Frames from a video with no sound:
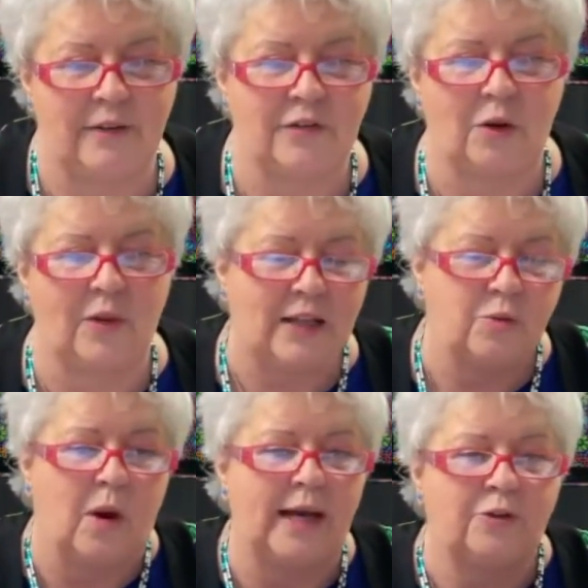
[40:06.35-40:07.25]
And so that's
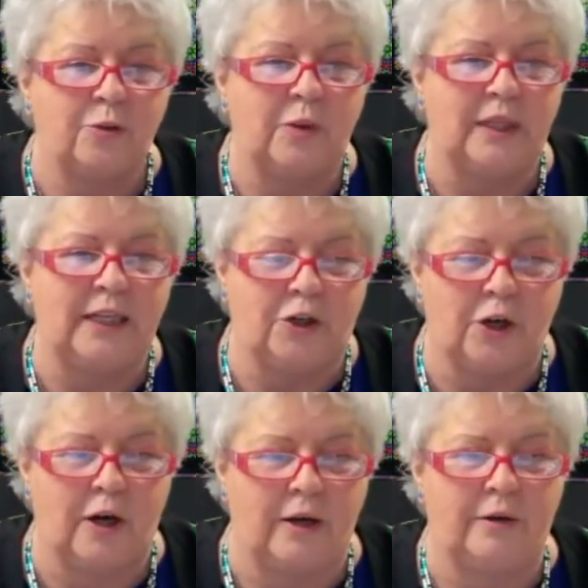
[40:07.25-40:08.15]
why it's really
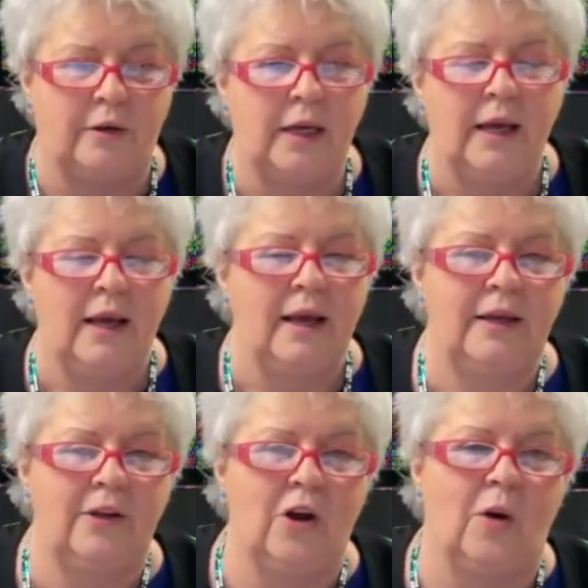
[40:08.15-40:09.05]
good.
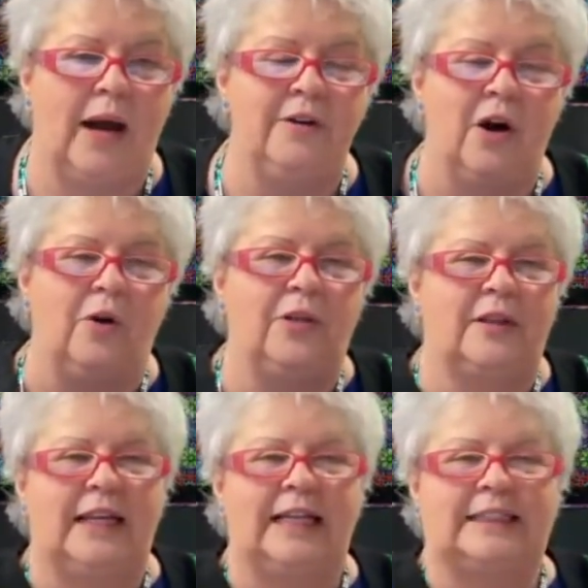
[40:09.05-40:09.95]
You know, I know that
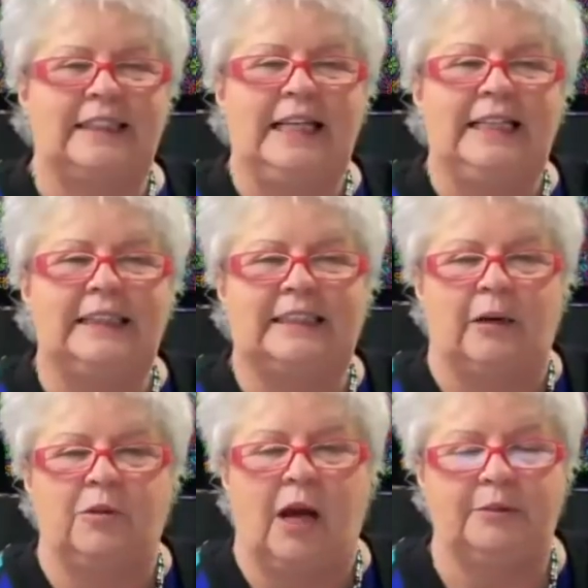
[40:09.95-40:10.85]
it's easy
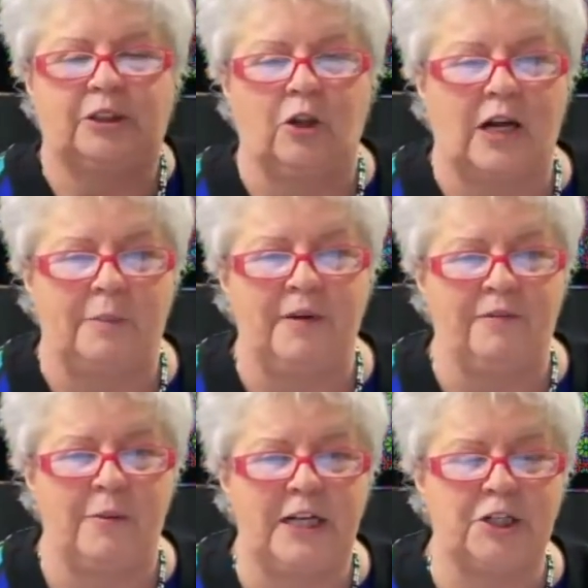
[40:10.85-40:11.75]
sometimes to look up
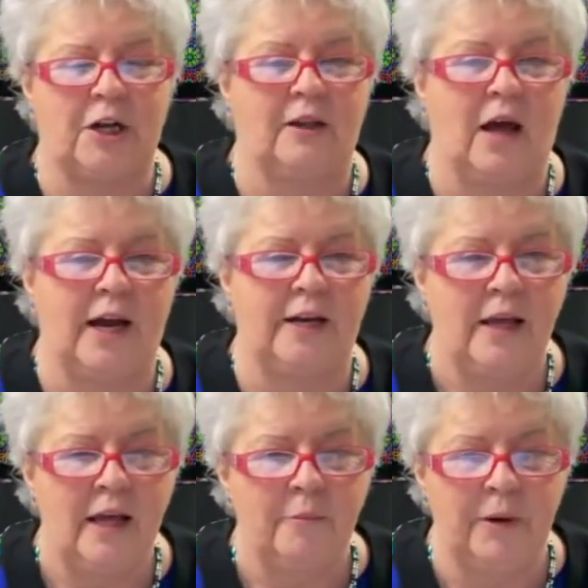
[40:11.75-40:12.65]
information online,
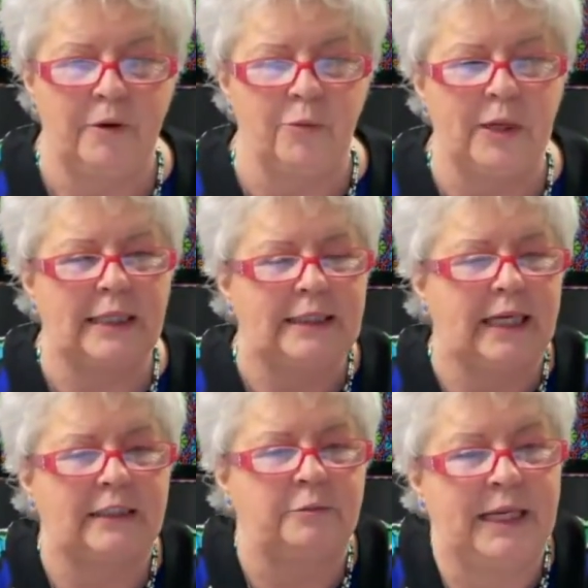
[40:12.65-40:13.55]
but it really
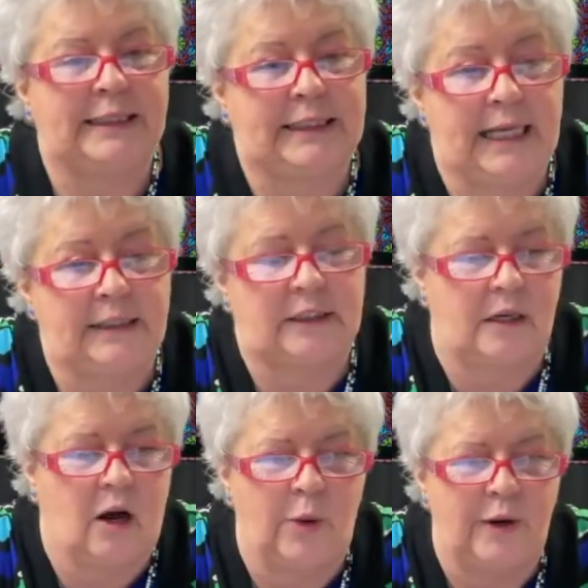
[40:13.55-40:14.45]
does make sense to
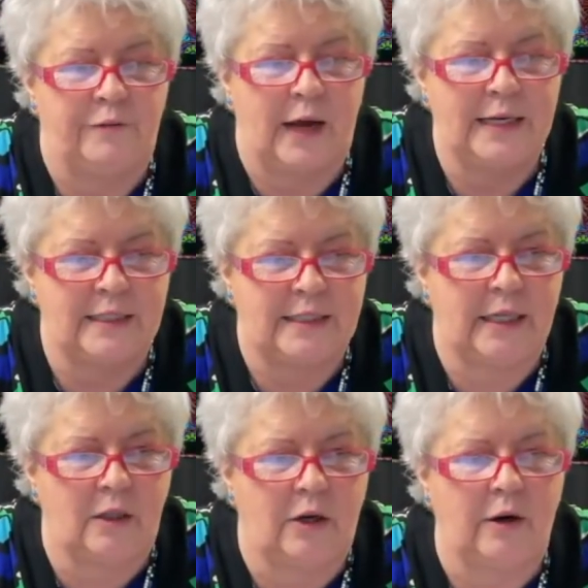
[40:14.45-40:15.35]
go in and find a
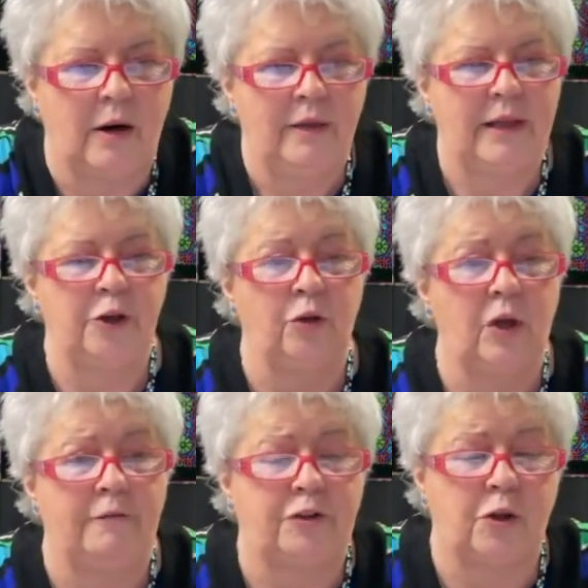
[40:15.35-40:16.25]
dealer that you
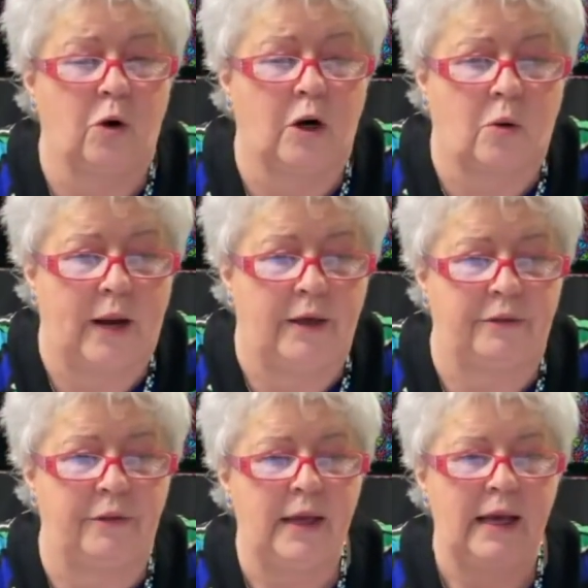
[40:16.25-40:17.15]
love to work with
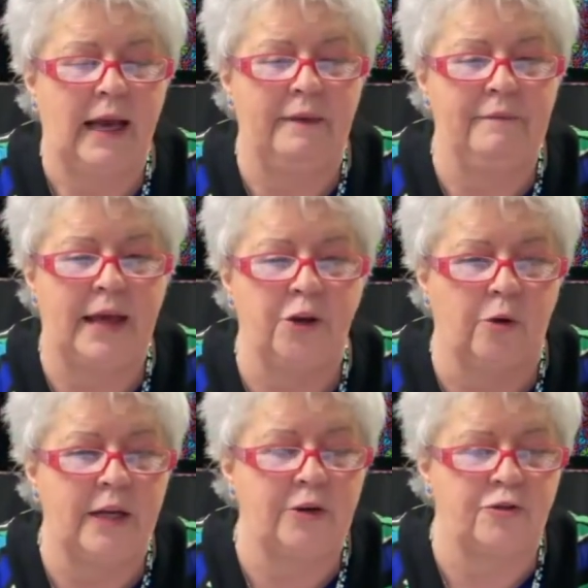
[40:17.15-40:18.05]
and that
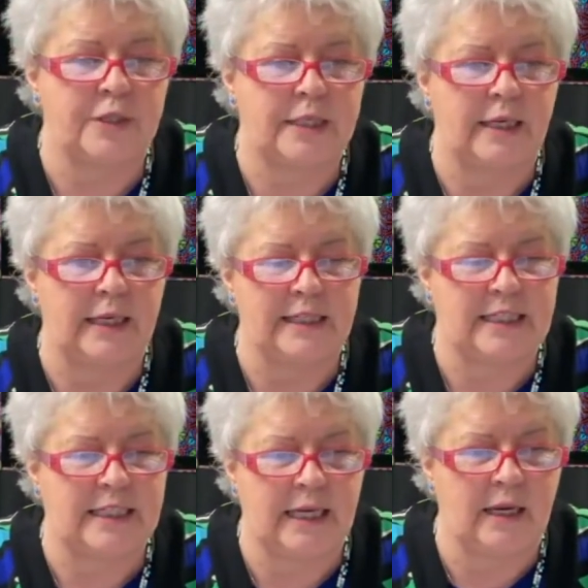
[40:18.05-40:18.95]
you're interested in
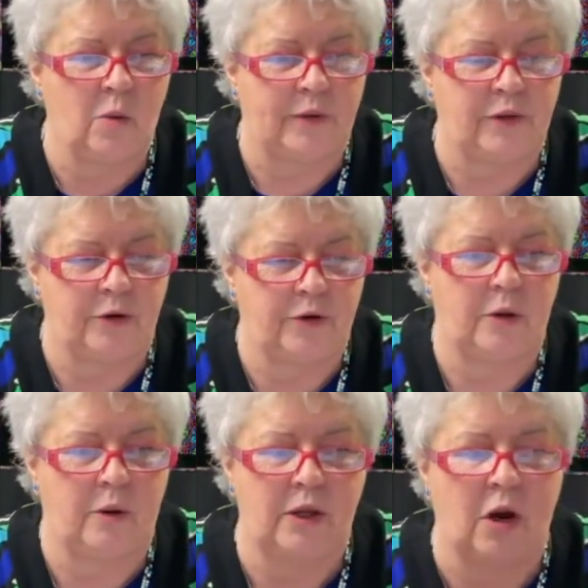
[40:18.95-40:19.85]
seeing what they're doing.
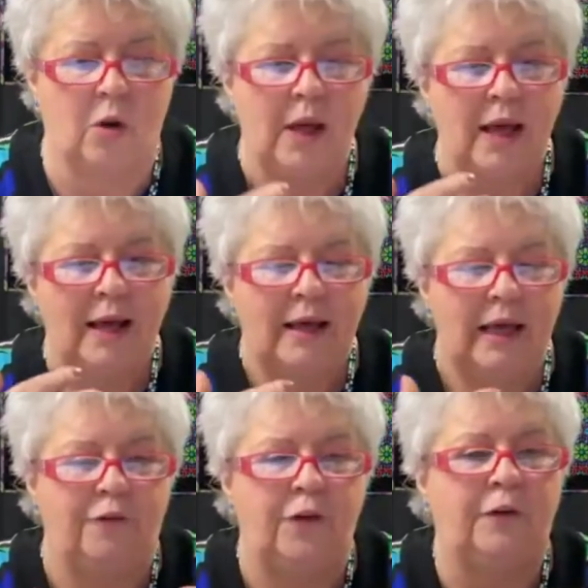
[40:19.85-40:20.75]
You know,
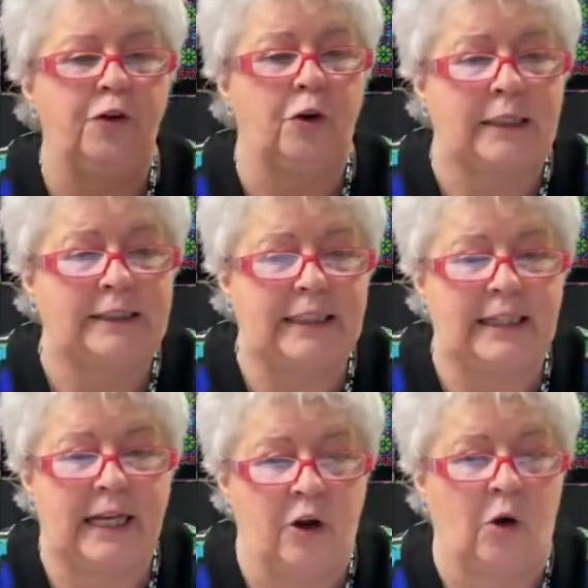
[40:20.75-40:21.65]
if if you can see
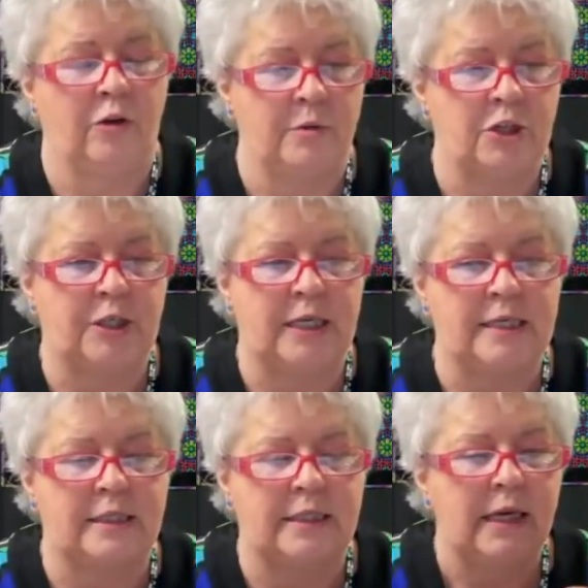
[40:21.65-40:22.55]
they know their
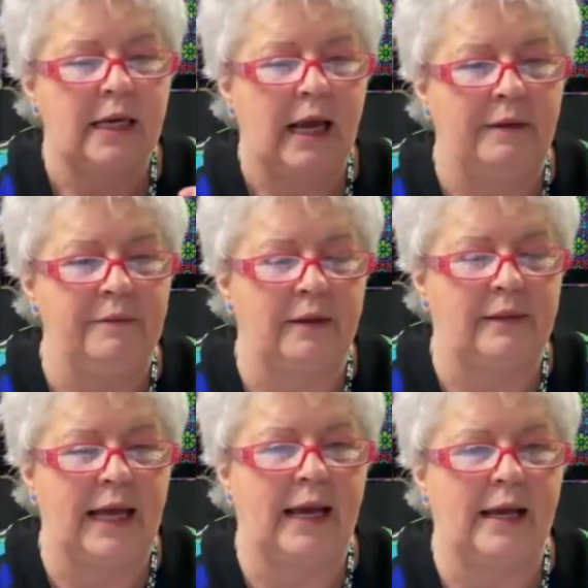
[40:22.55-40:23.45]
machines and that
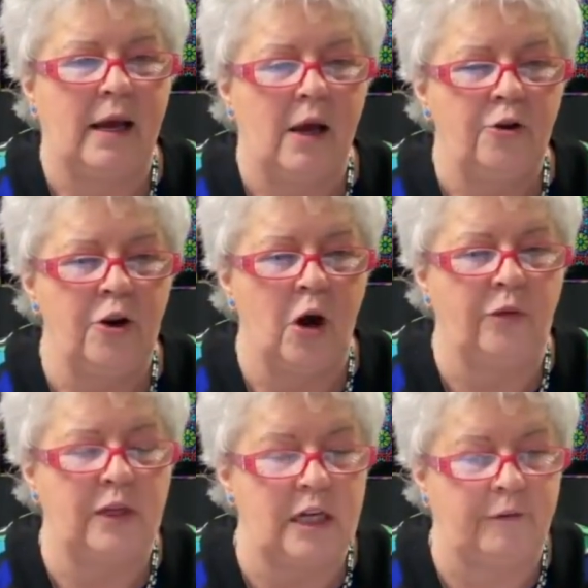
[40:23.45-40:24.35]
they know
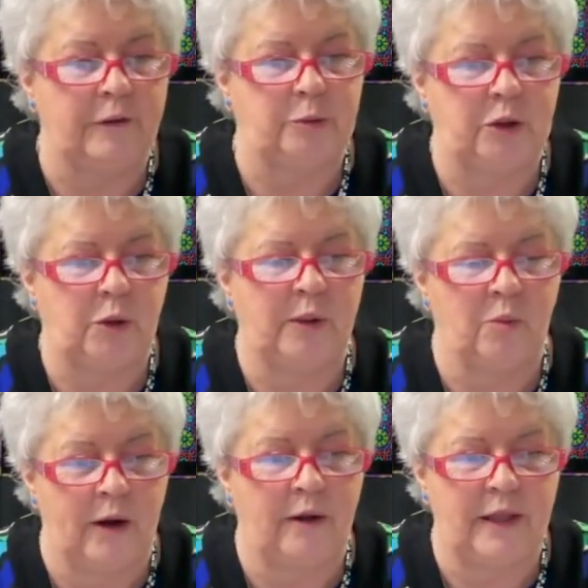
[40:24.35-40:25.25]
the difference between
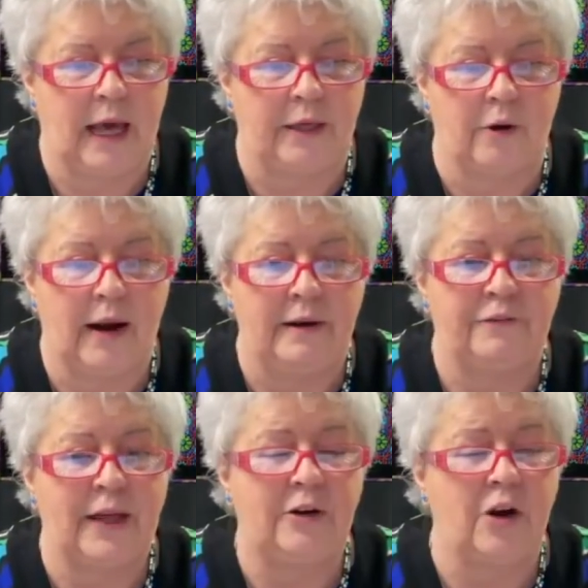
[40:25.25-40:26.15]
one or the other, and
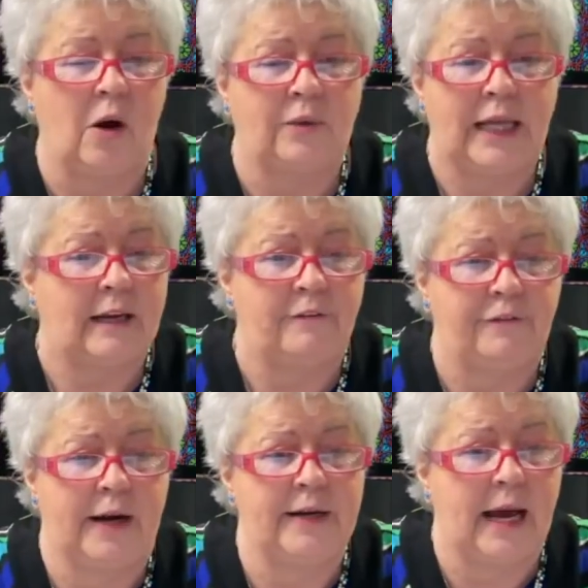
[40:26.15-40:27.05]
if they don't, they can
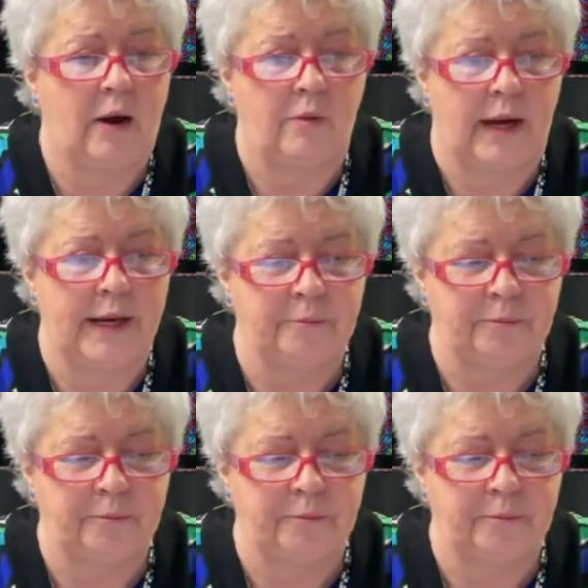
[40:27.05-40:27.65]
find out, right?